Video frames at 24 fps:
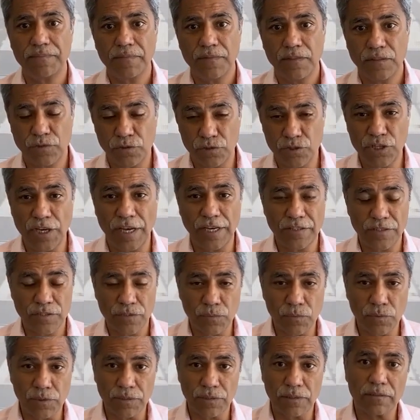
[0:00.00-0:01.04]
to change the
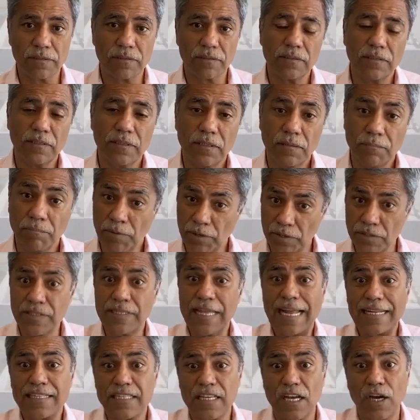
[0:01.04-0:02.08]
world because
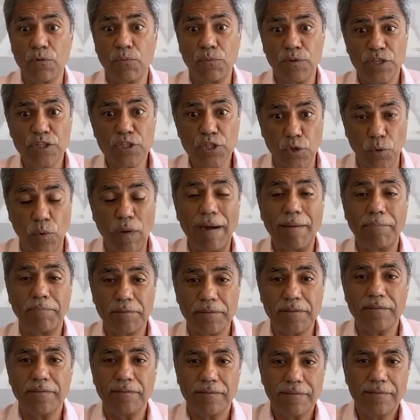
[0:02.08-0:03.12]
that's how we show up,
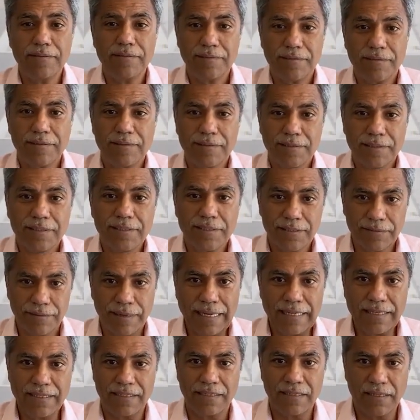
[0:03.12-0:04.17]

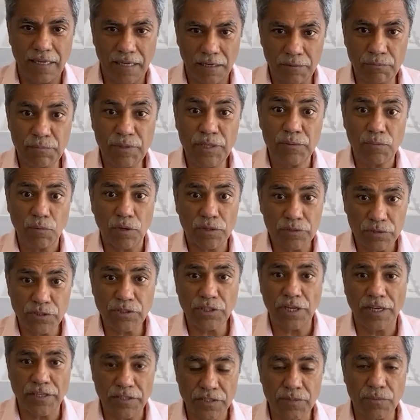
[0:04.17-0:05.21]
right? We want to
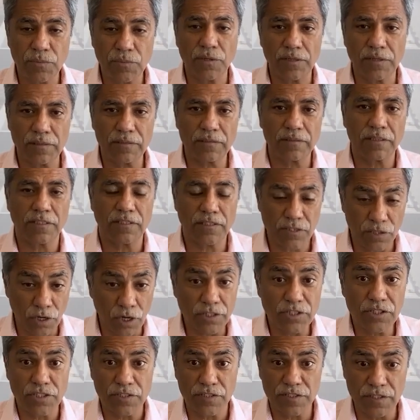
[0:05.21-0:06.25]
change the world. It's not
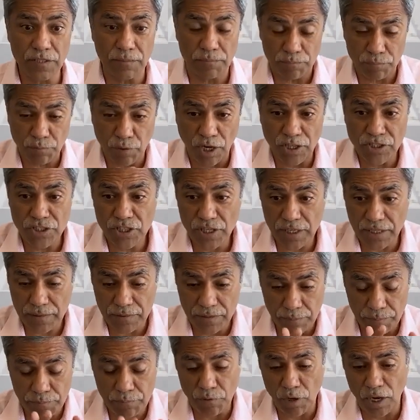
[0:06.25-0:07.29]
just the
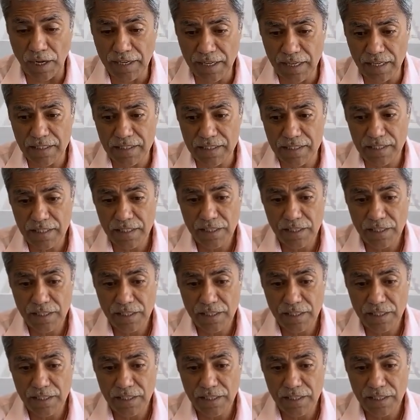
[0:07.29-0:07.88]
products.